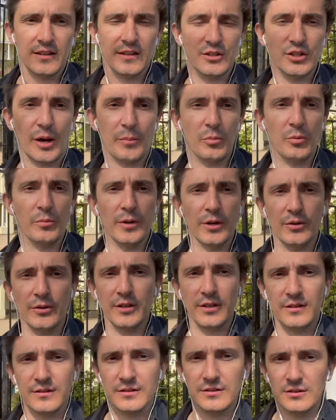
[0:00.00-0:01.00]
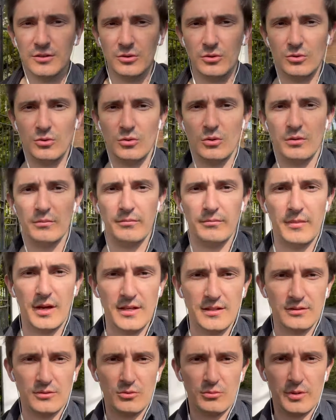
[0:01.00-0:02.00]
chapel building, and the
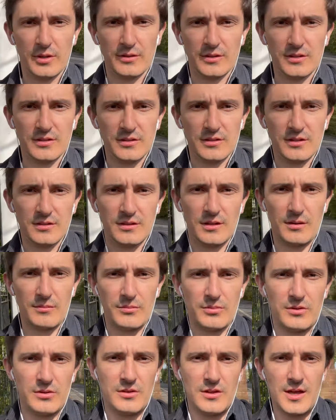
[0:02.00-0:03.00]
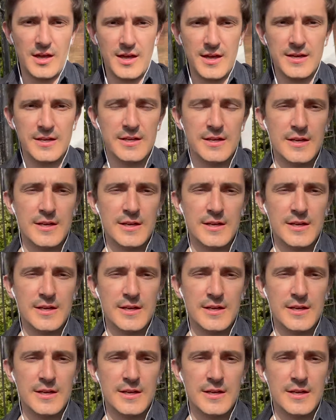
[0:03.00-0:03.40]
main school building is just up there.